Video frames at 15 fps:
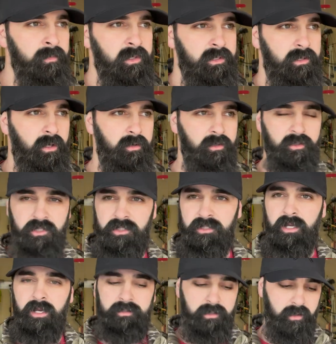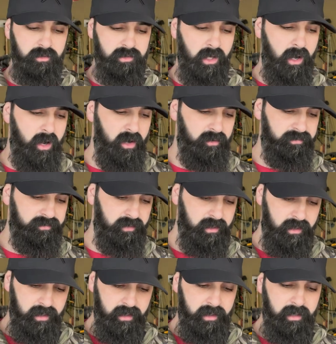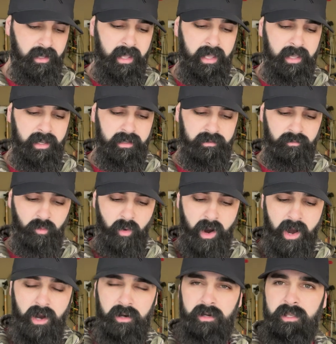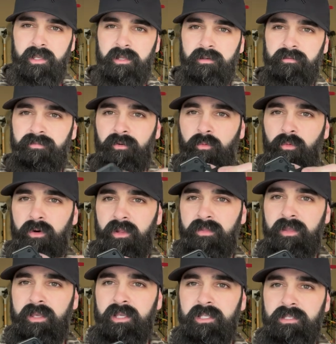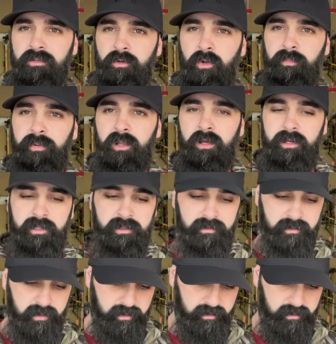So you just cut those off and wire in for one of these little plug-in